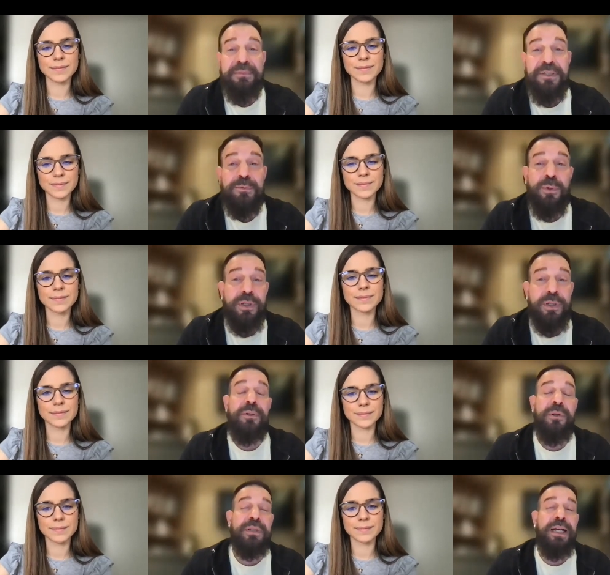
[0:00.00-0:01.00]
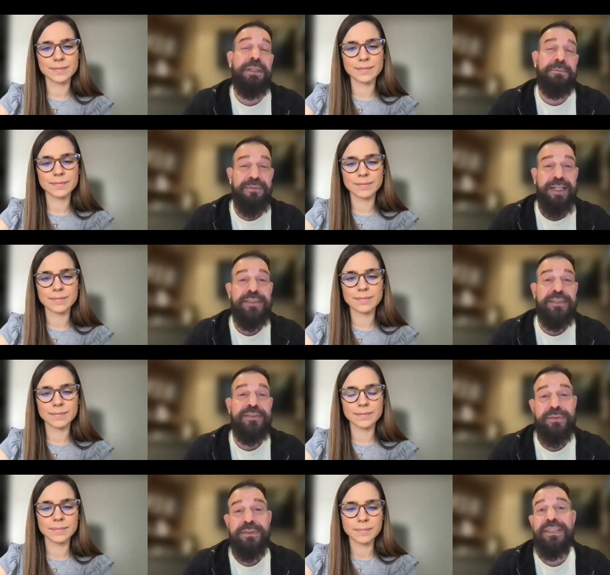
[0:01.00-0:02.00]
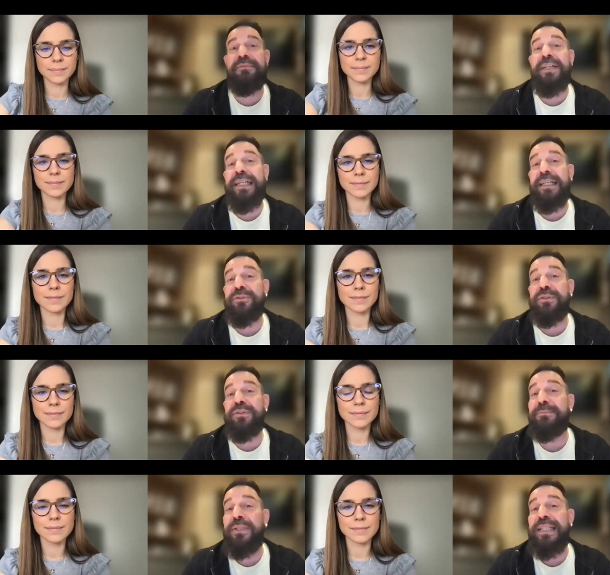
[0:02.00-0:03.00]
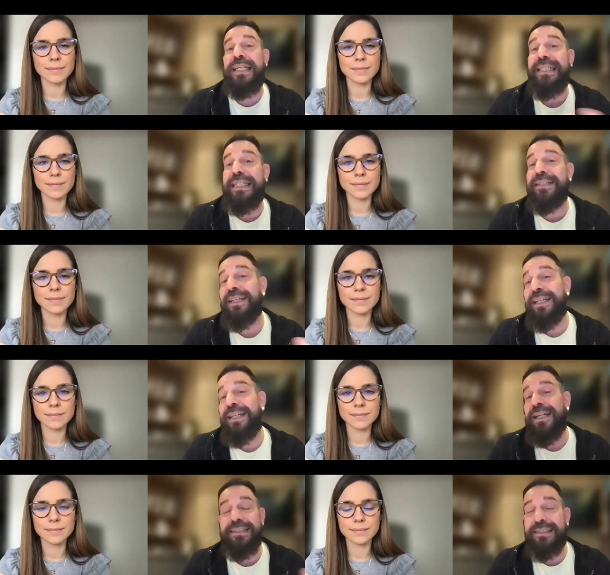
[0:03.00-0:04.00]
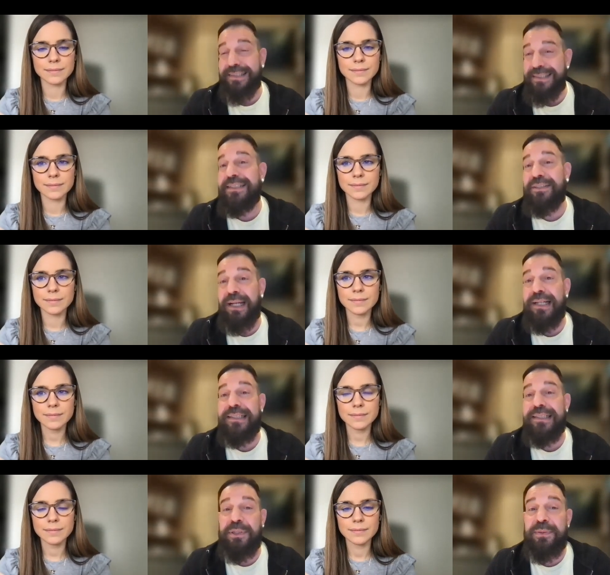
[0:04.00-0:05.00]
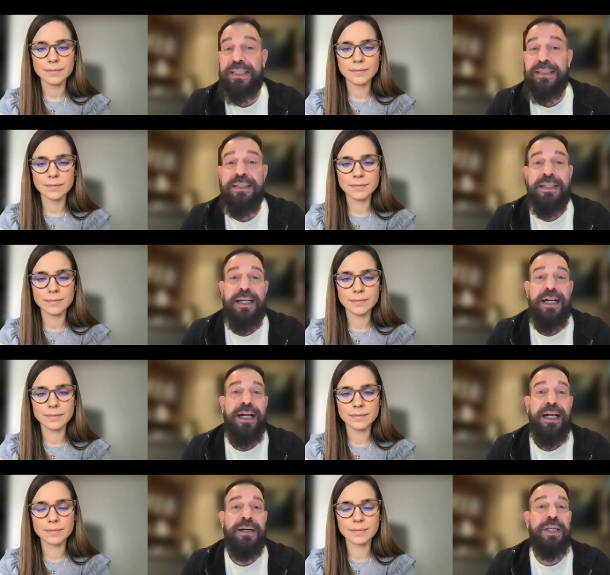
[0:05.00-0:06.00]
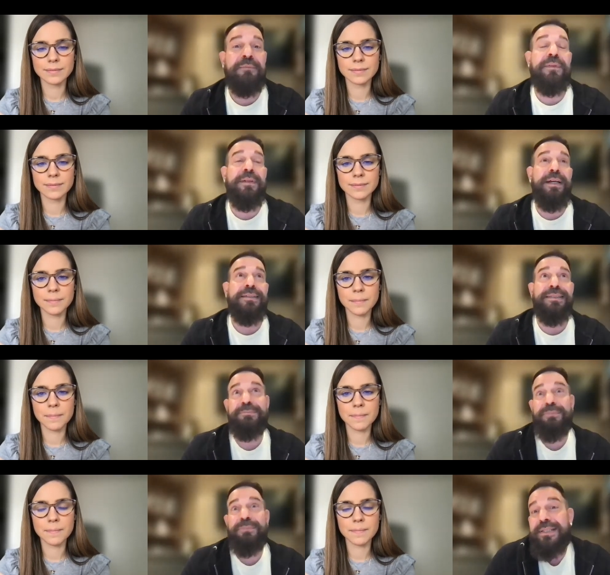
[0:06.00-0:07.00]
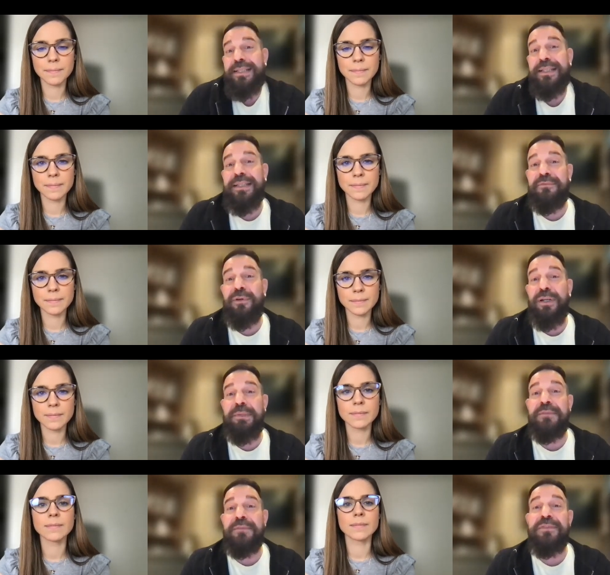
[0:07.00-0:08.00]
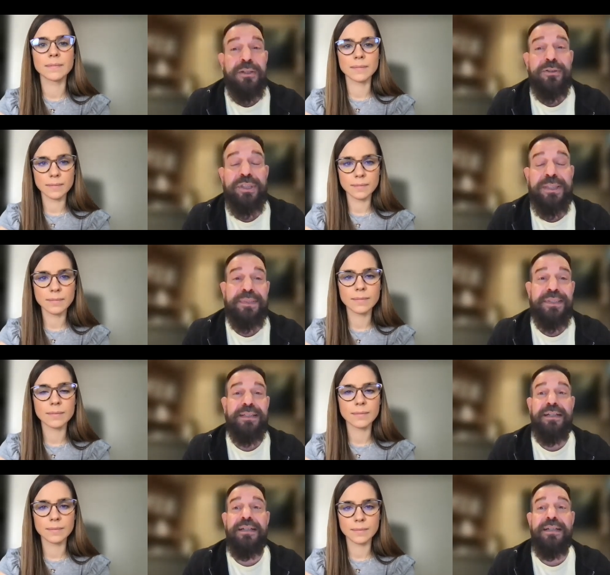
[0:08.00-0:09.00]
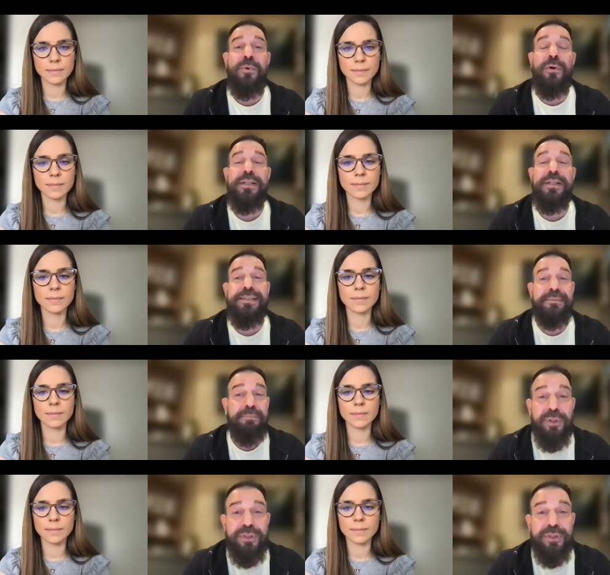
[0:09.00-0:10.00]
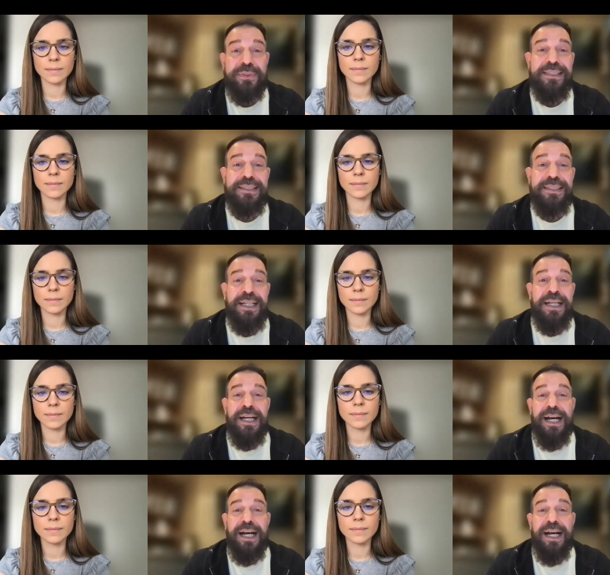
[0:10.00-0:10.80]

Speaker 1: we have an awards program that provides students the financial support they need to succeed in their academic career. Uh, we have uh, supports in the form of scholarships, uh, awards, and bursaries,